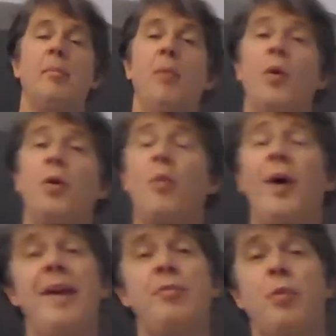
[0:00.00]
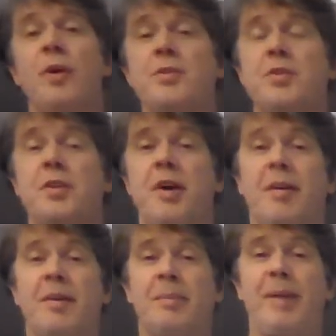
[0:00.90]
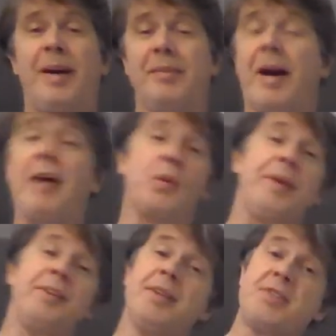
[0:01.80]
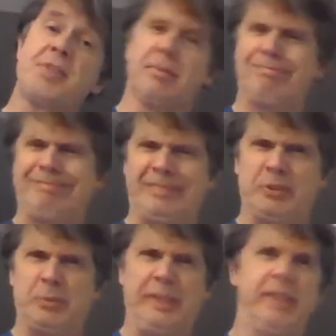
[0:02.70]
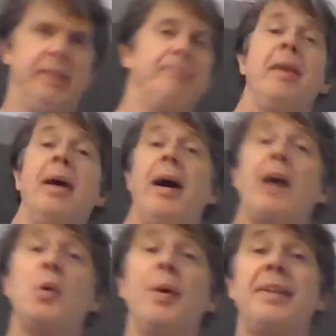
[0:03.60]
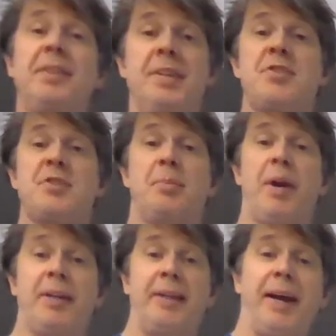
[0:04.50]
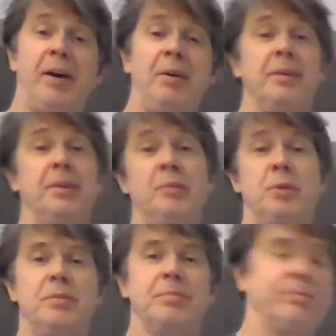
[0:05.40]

more wave words to talk about. I'll go ahead and list them. I'll go ahead and list them right now, and then we'll